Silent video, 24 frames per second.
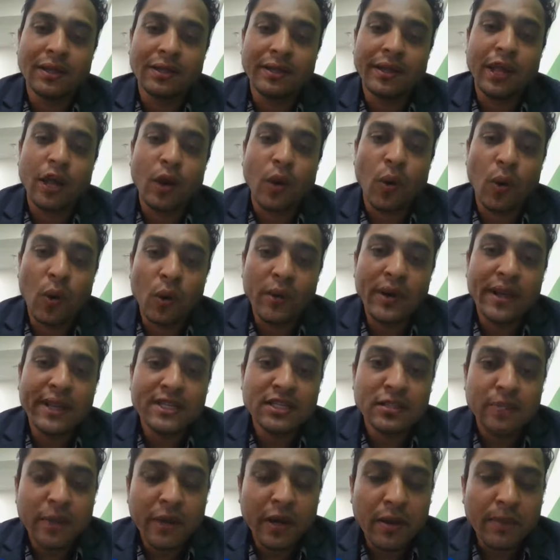their own
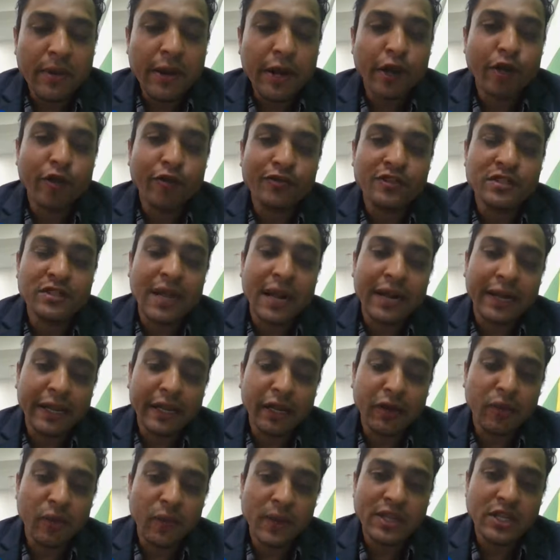experiment of
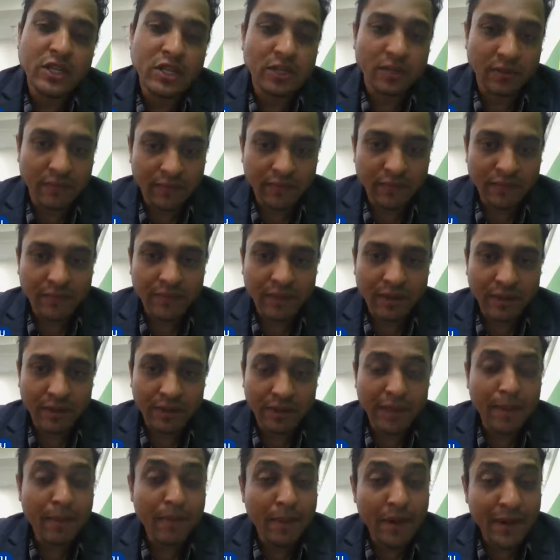starting a venture.
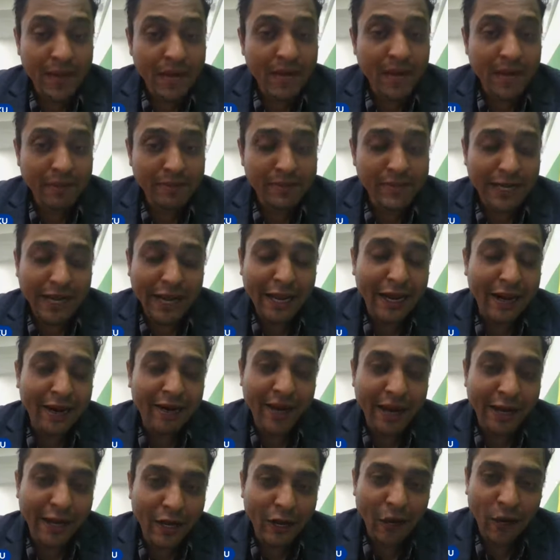There are many names that I can
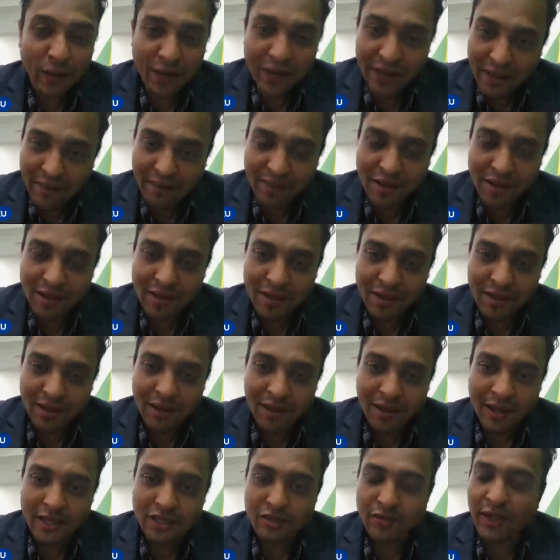right now name
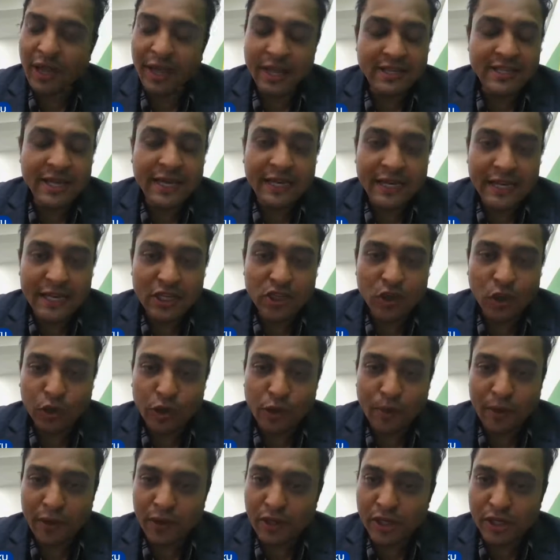as we, as I teach
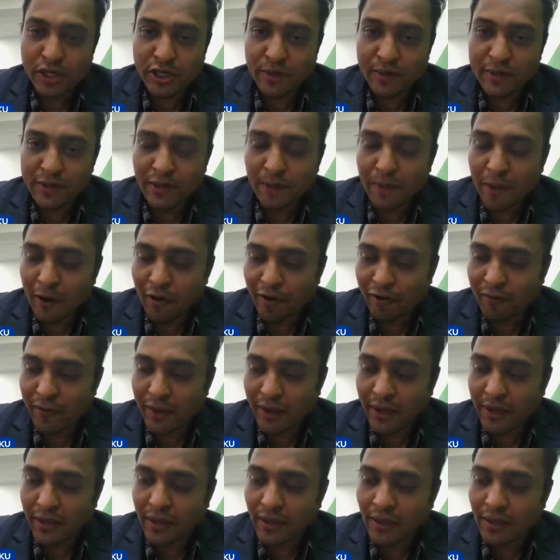entrepreneurship as a part of
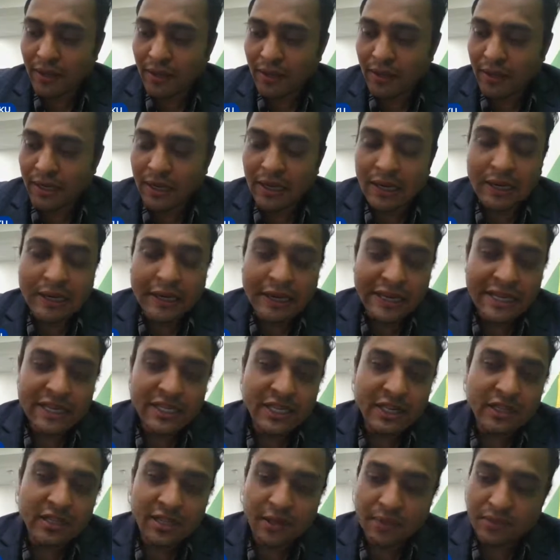my uh,
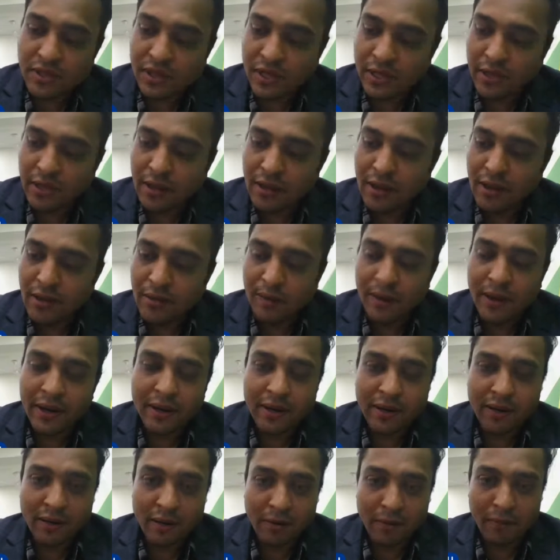teaching subject.
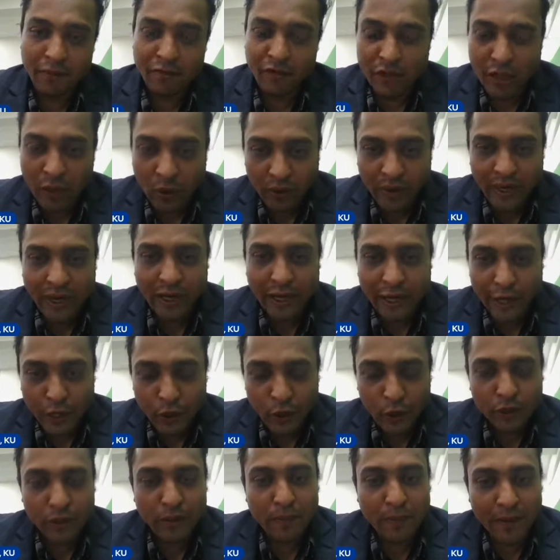But without getting
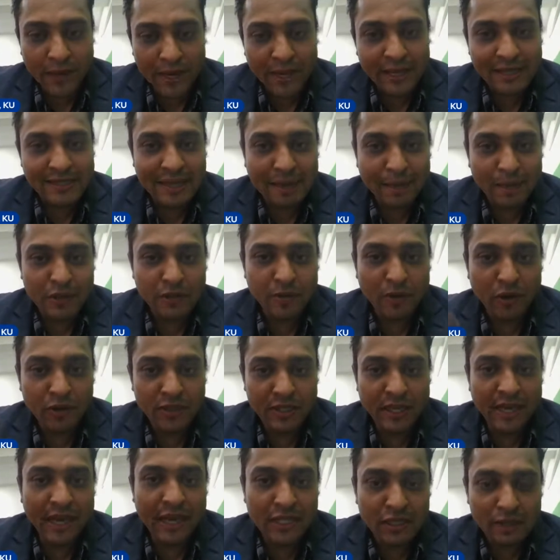into the many examples because
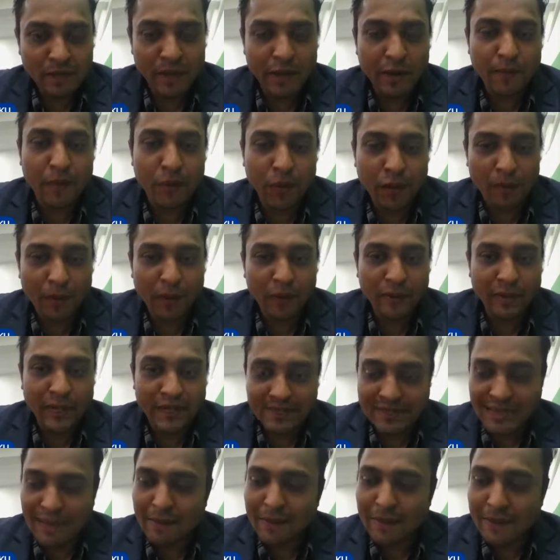then i'll speak more about the
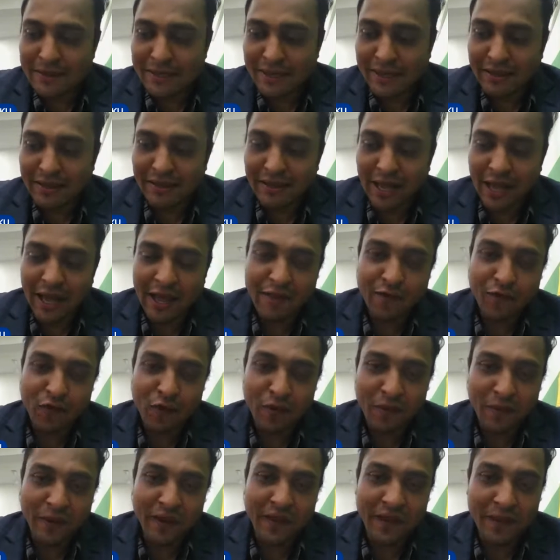examples and i
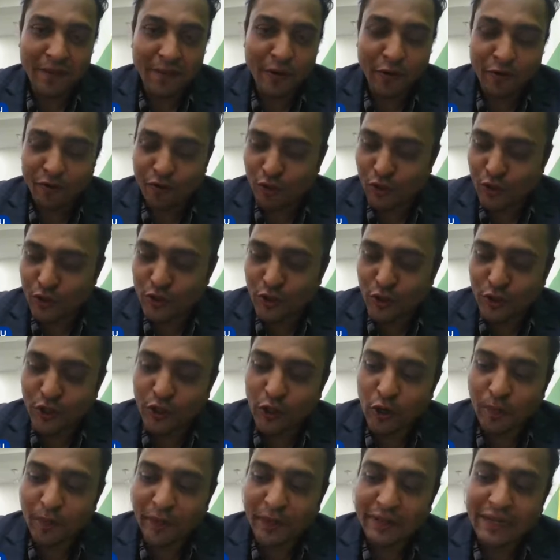won't be able to focus on the
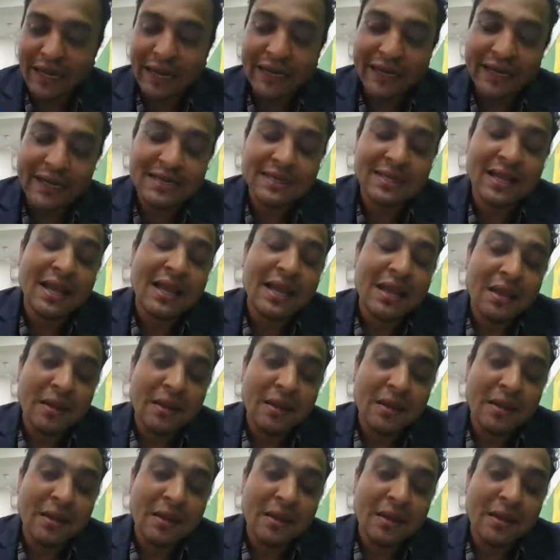topic in that case